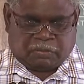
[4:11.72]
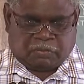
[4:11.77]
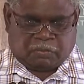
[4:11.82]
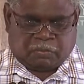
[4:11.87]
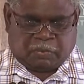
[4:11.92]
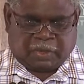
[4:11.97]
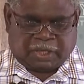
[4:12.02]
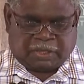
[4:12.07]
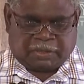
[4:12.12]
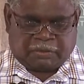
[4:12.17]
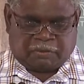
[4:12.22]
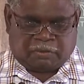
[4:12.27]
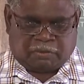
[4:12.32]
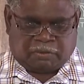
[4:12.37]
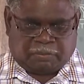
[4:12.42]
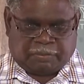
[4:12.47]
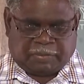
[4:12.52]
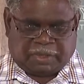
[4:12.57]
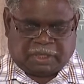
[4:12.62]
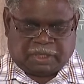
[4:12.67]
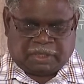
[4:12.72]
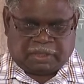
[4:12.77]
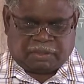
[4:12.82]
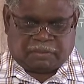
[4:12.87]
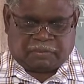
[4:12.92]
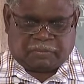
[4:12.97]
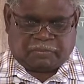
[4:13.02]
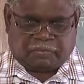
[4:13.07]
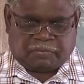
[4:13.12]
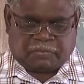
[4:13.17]
what Yolngu mean
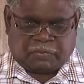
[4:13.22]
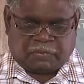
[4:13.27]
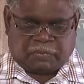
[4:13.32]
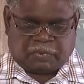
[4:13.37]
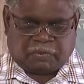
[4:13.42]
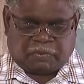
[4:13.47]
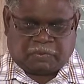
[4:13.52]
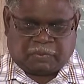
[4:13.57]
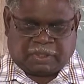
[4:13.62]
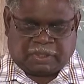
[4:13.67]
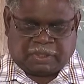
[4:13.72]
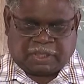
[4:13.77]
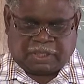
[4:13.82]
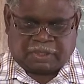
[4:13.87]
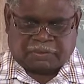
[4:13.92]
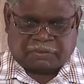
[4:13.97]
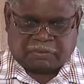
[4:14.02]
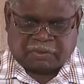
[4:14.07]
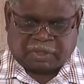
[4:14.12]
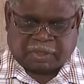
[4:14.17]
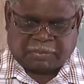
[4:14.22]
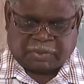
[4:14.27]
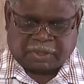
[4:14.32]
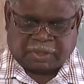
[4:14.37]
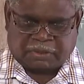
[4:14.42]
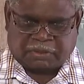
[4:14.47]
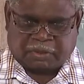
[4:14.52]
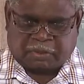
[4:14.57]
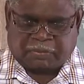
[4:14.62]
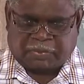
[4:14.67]
when they talk about
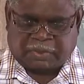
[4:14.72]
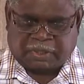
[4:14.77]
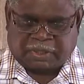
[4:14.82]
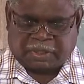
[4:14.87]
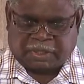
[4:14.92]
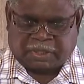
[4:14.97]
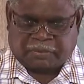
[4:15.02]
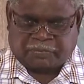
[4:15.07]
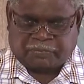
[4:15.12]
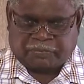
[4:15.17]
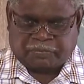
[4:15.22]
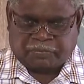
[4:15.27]
sovereignty.